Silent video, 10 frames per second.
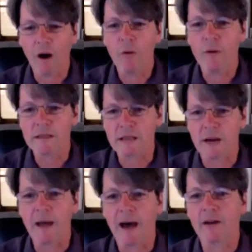will
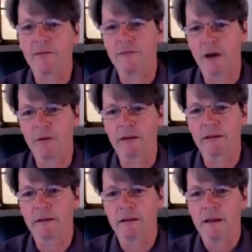always come out of
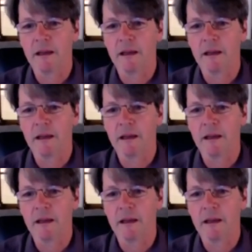knowing.